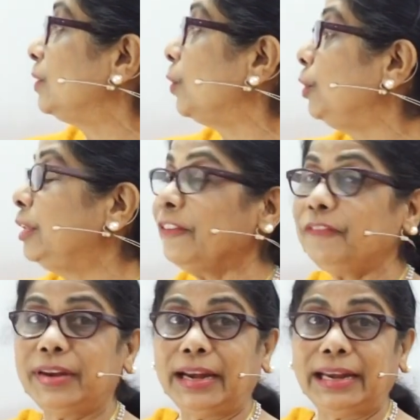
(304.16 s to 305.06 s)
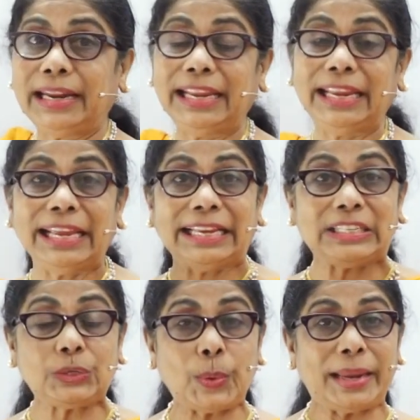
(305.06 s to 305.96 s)
So definitely
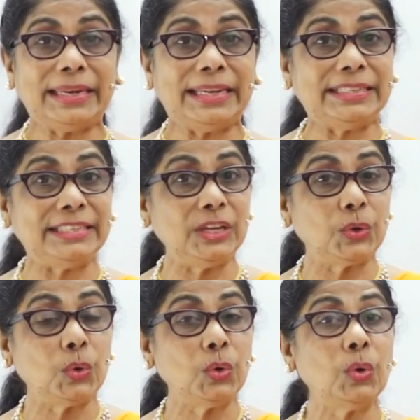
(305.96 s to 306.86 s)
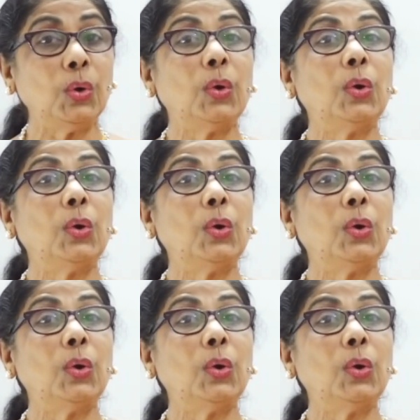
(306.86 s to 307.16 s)
20. 0.